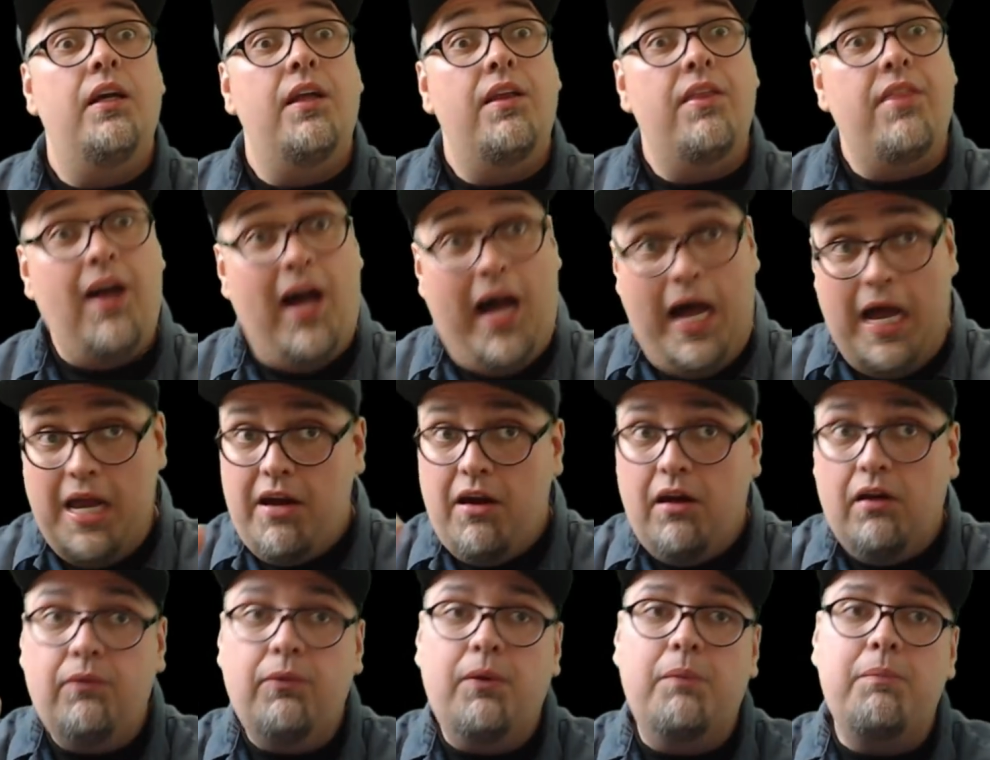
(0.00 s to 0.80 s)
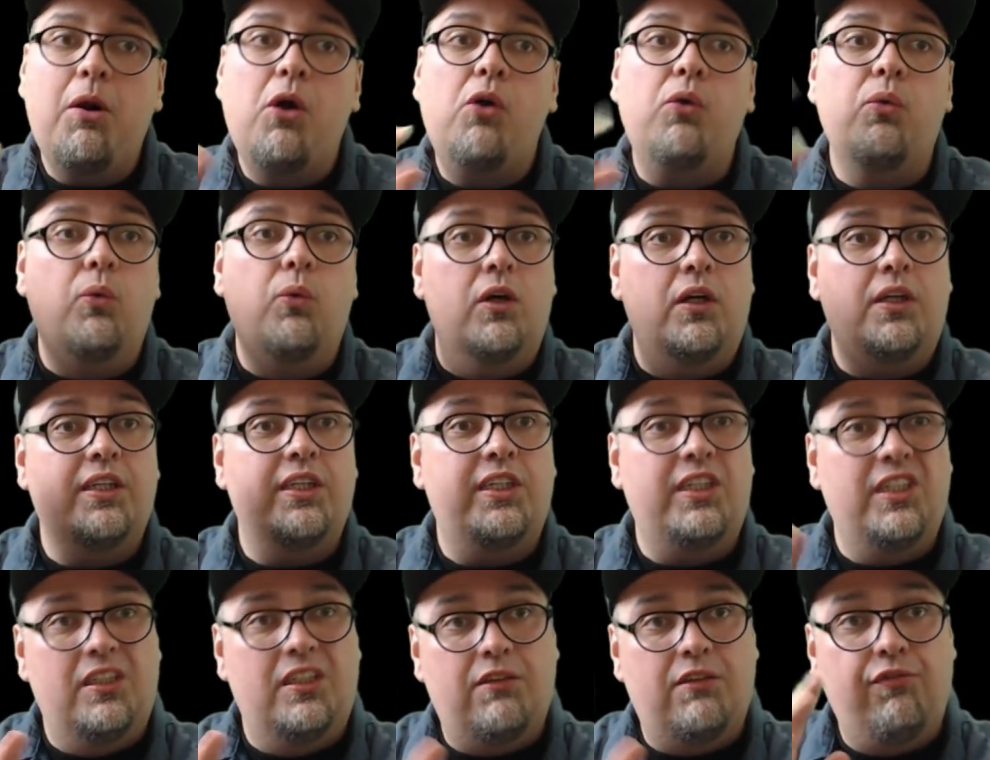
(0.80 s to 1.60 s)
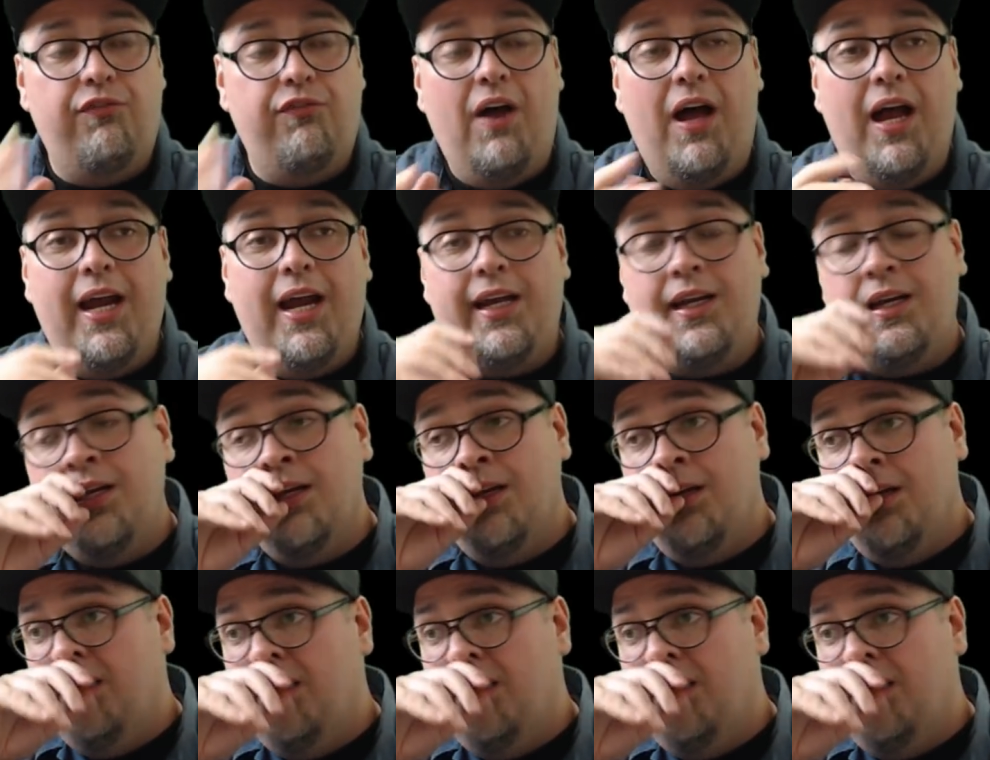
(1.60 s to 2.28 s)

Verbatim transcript: The IR remote works just fine.